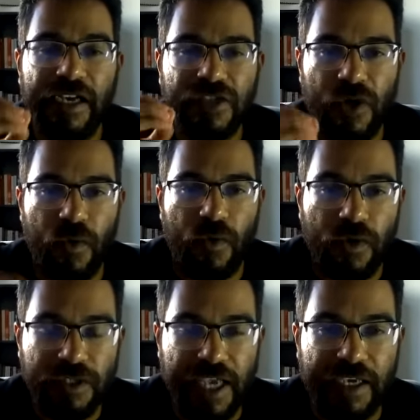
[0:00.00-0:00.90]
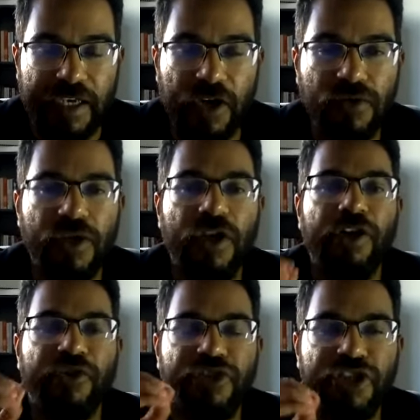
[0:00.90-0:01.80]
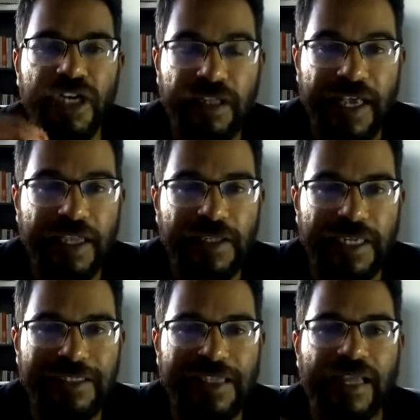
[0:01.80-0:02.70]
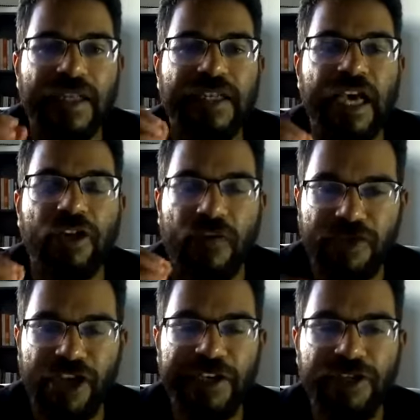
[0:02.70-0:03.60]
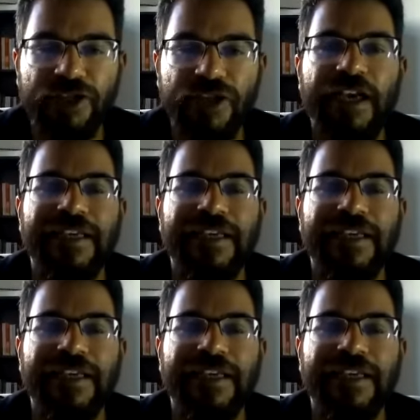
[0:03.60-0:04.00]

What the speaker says: So take note, your journal entries at the date of change